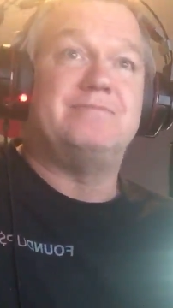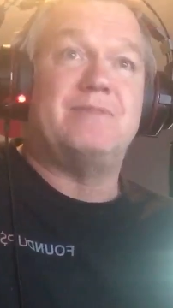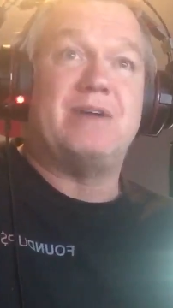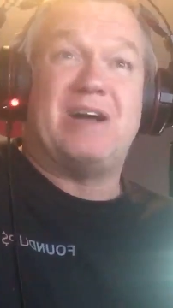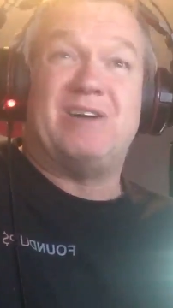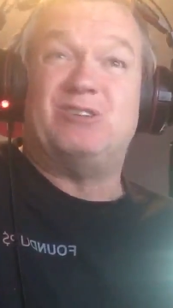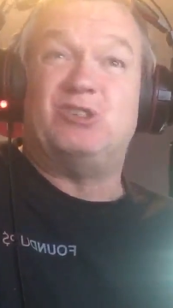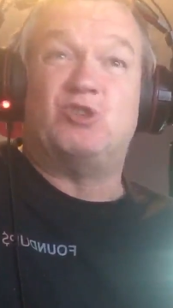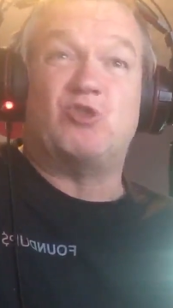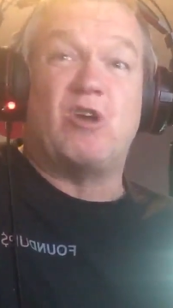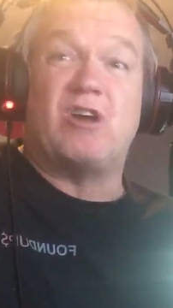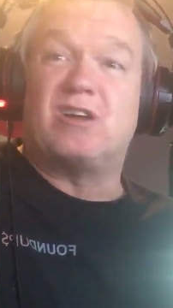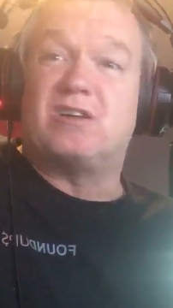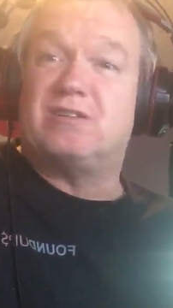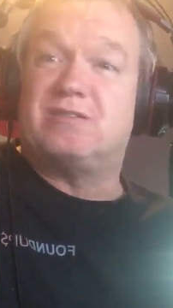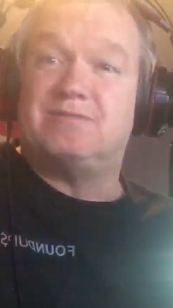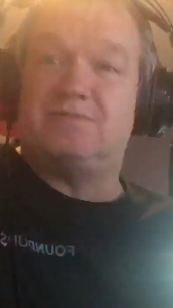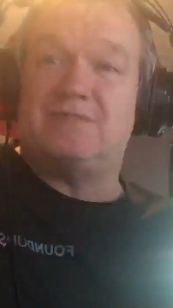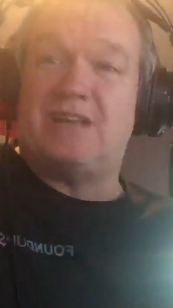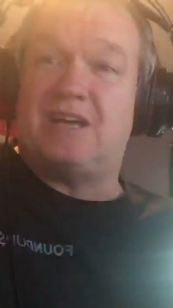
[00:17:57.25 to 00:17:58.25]
I was drunk,
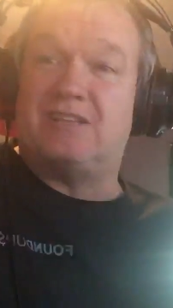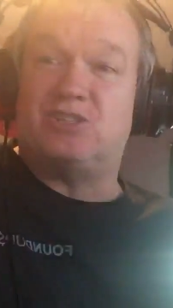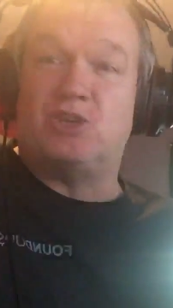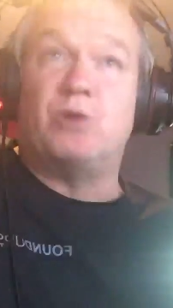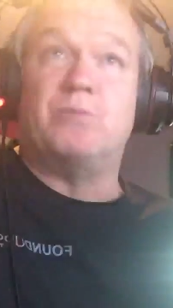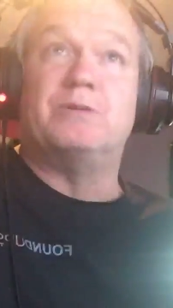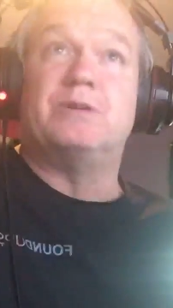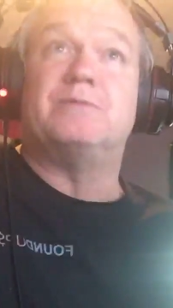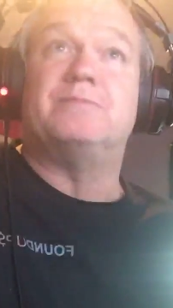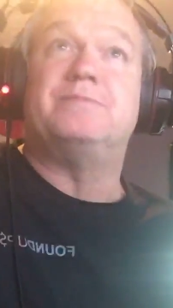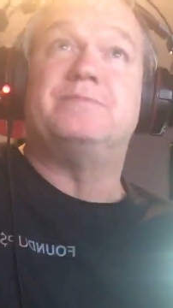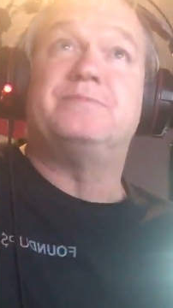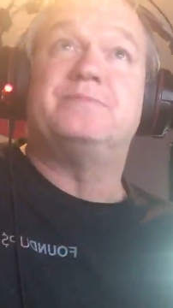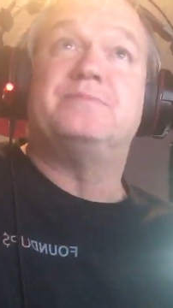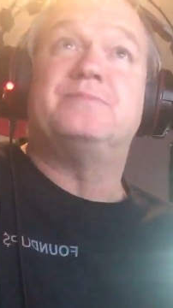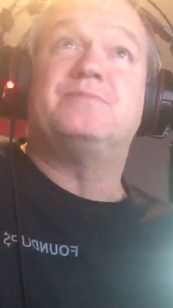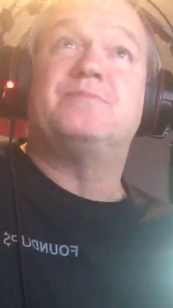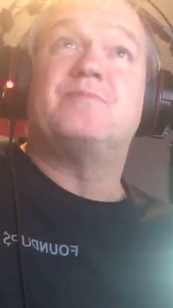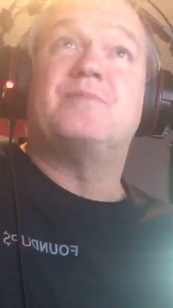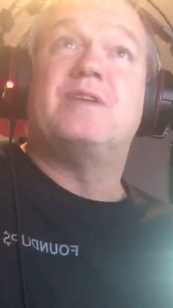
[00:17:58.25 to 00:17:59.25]
not sober.
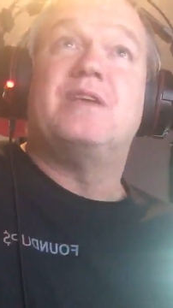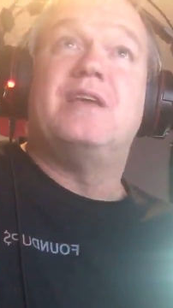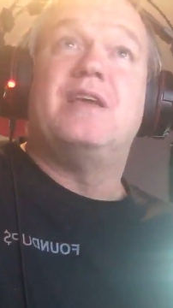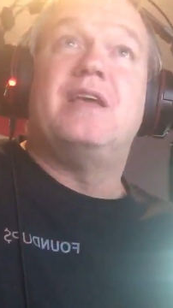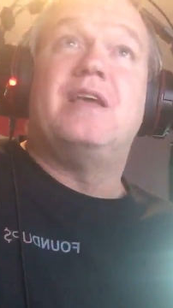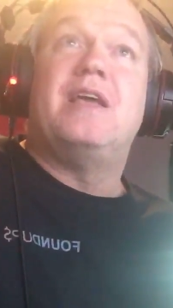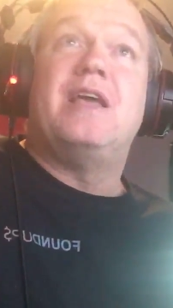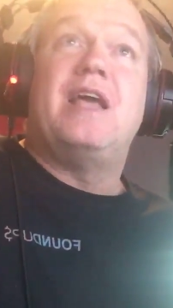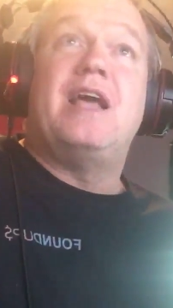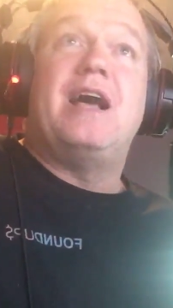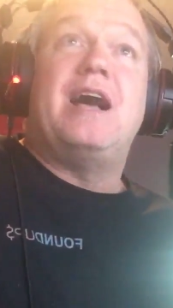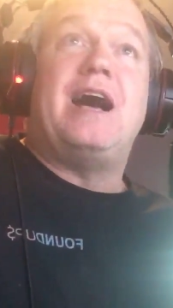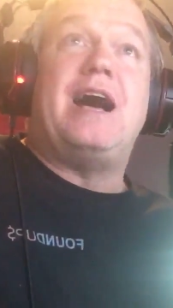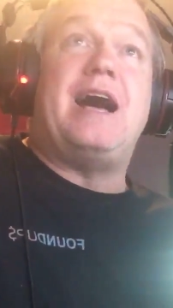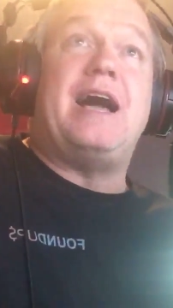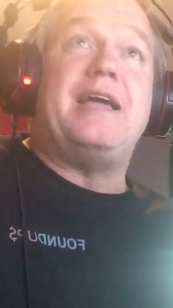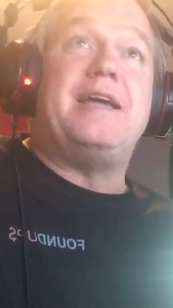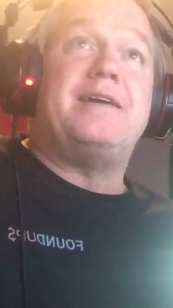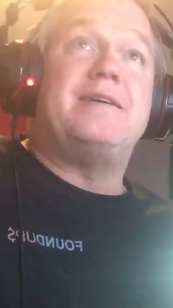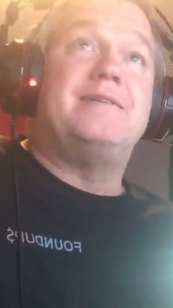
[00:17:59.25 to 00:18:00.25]

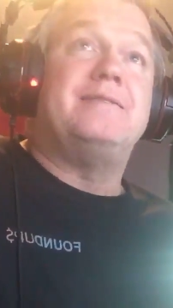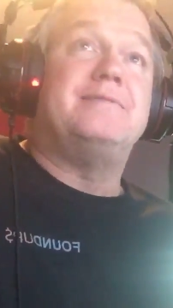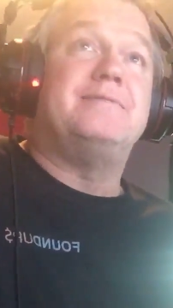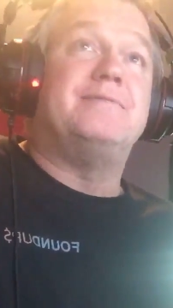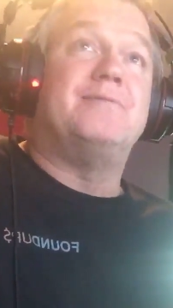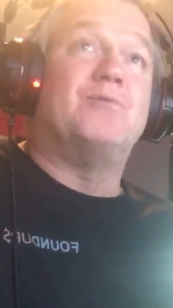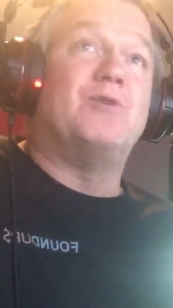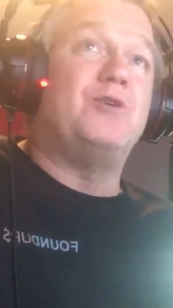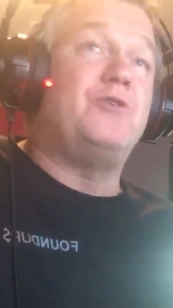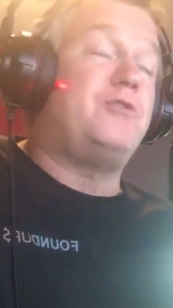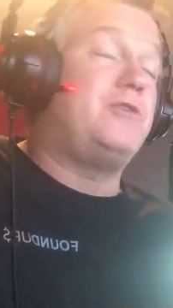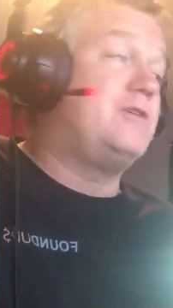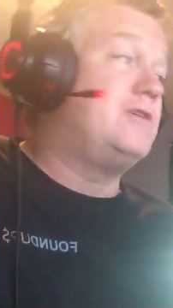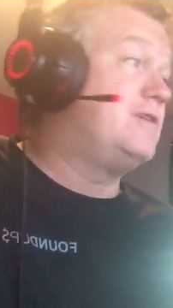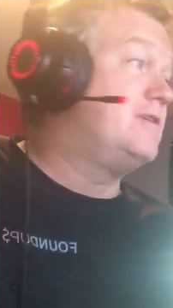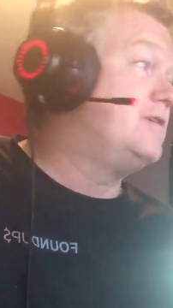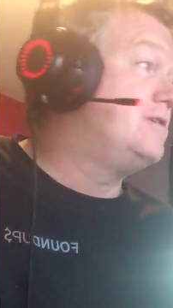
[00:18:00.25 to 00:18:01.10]
Hi, Ruth.